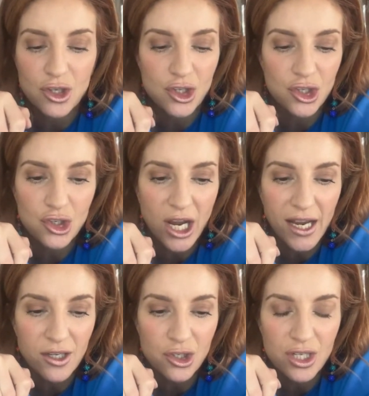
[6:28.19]

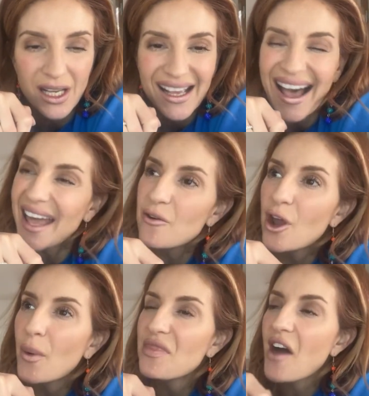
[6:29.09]
I don't
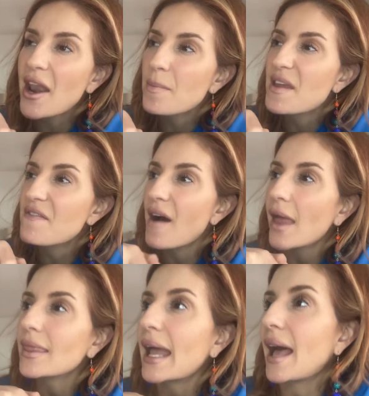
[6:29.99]
know. I thought it'd be
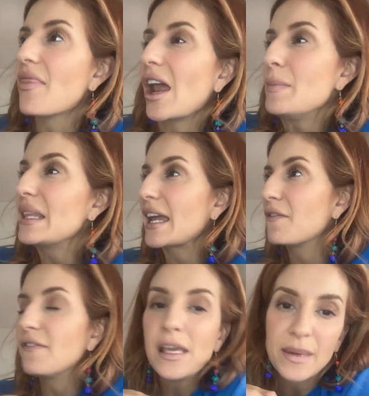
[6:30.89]
fun. Like, I thought it'd be like
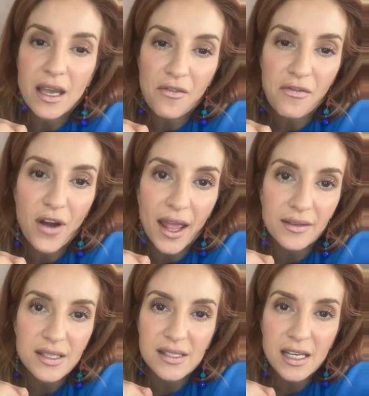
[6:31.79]
Phoebe on
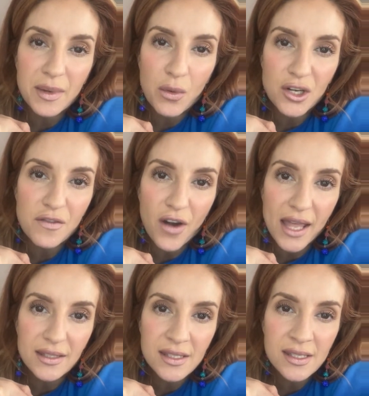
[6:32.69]
Friends. Does anybody watch
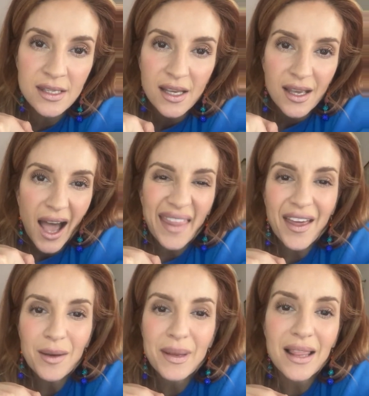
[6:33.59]
Friends? I
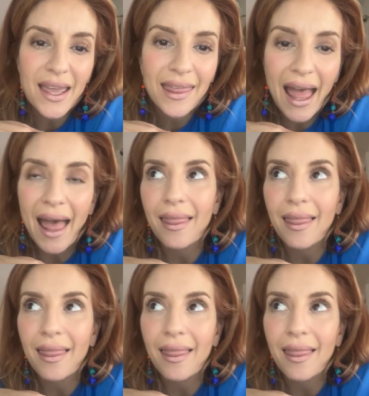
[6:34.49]
thought it'd be like that.